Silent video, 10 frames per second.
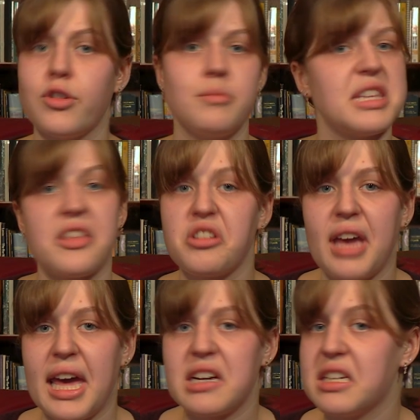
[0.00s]
from southern
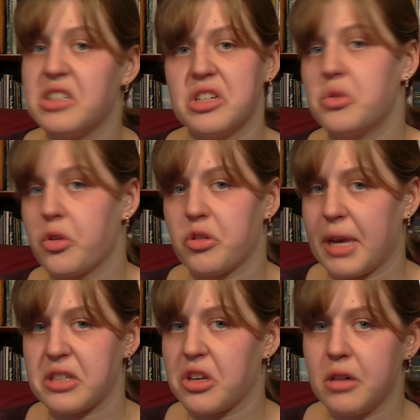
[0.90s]
Canada to northern
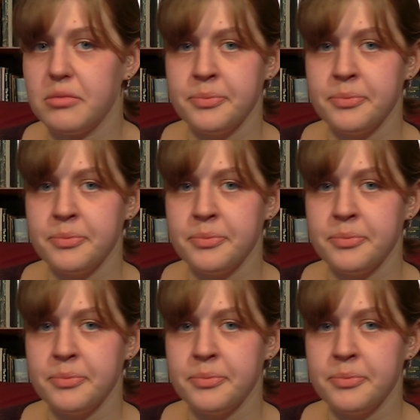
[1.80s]
Mexico,